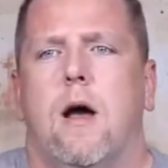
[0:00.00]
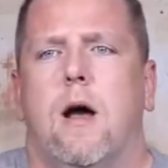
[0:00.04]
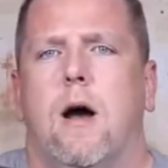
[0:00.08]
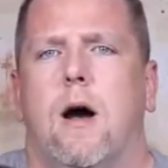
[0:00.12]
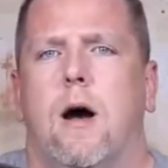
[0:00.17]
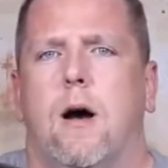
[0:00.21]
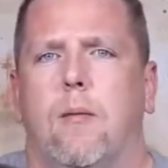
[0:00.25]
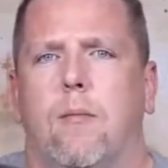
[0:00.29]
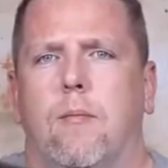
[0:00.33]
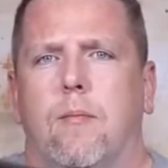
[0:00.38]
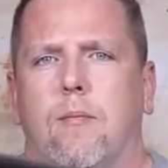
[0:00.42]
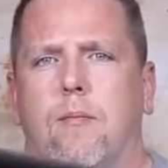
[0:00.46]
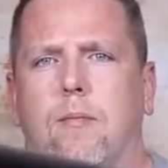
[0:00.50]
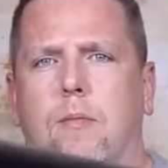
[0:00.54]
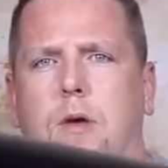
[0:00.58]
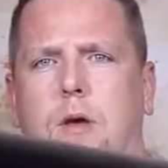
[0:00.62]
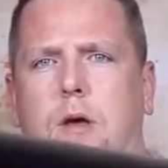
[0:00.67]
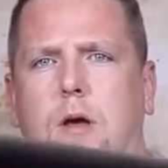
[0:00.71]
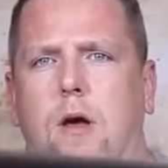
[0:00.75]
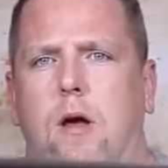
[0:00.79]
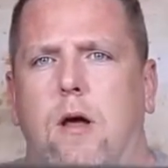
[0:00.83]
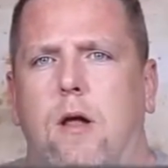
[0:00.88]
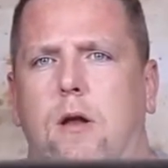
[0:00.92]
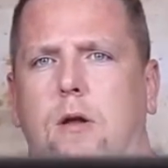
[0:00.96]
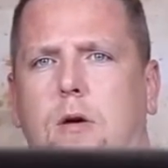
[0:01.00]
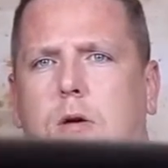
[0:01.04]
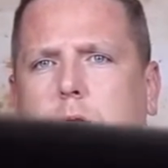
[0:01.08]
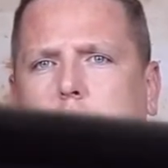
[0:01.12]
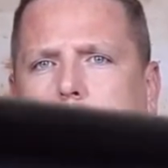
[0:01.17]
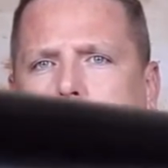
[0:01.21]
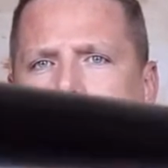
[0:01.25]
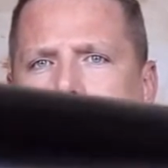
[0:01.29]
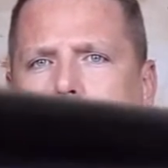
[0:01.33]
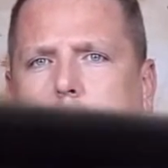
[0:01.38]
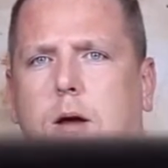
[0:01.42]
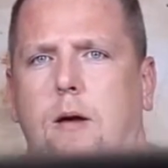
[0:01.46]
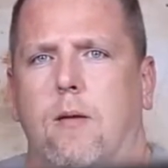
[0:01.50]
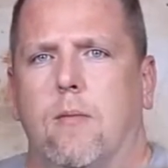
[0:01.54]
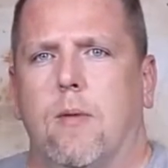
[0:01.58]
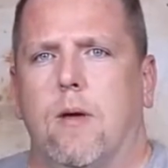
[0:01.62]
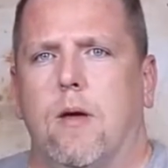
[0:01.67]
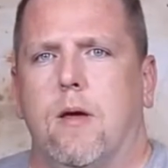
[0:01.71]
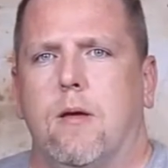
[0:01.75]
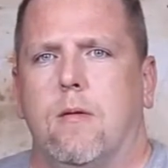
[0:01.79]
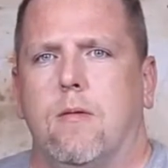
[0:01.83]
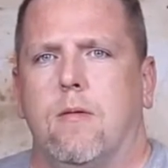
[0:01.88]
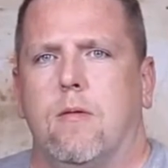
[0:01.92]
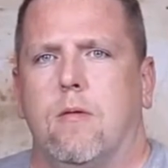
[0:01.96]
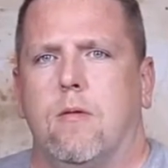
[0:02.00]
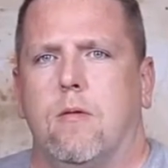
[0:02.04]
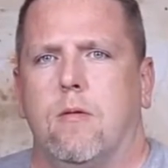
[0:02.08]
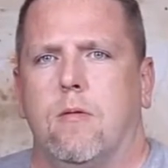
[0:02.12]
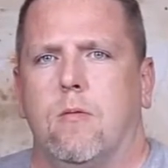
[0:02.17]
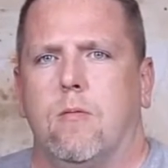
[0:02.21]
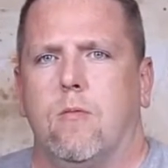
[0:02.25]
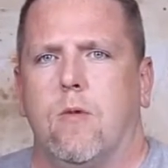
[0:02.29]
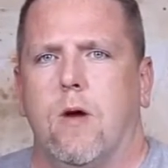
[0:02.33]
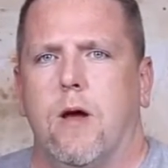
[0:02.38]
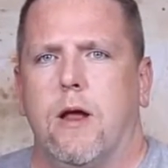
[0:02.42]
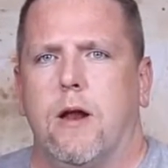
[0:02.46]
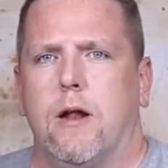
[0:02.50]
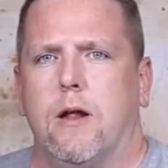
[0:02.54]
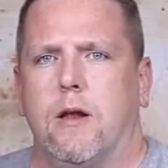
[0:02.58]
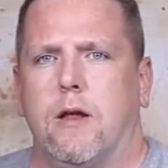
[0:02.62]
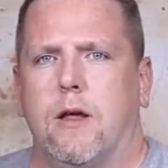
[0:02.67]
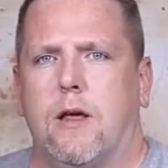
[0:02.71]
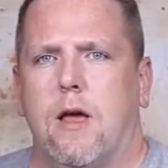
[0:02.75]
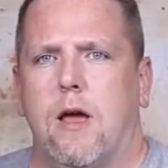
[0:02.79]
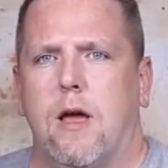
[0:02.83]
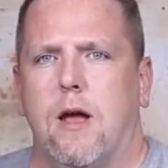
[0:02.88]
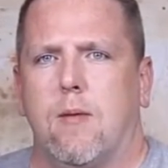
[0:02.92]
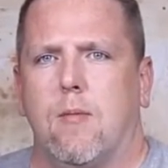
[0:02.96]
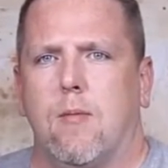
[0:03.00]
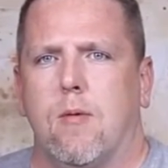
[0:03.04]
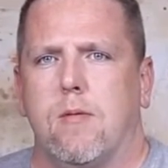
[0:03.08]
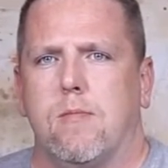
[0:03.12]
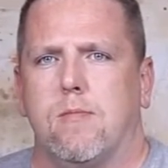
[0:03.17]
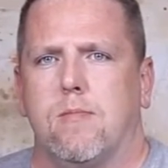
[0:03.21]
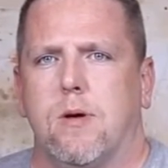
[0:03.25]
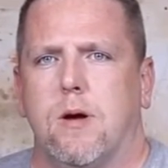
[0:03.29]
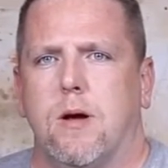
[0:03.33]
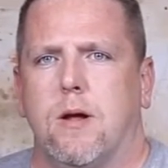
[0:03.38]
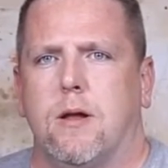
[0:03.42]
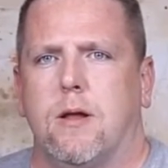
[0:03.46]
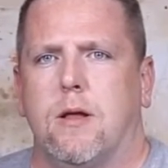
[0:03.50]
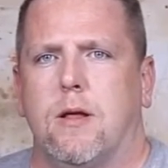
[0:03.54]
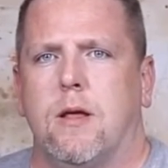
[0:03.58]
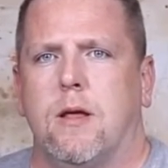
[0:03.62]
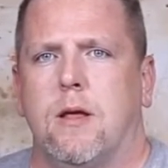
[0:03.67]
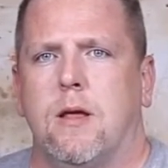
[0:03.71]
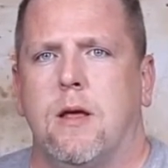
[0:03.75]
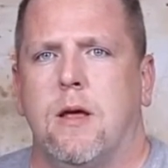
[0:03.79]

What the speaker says: I know it's not going to be red on the camera, but